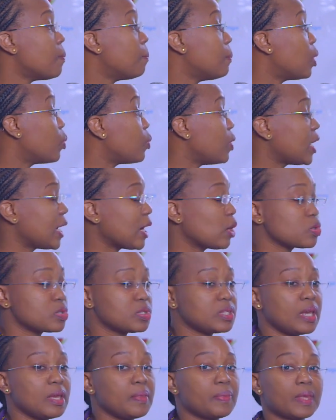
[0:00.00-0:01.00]
but we are now
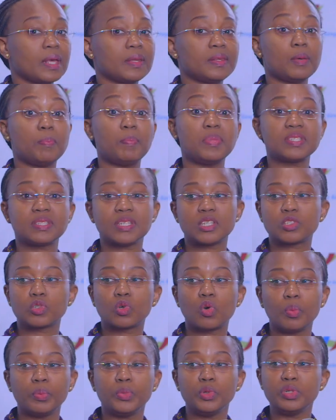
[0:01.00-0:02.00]
saying that the business
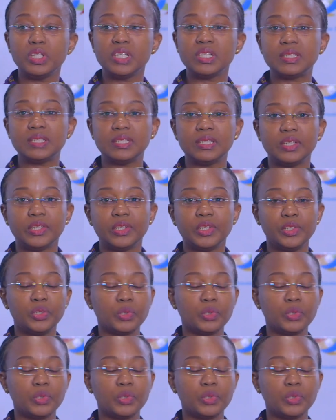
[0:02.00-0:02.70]
community,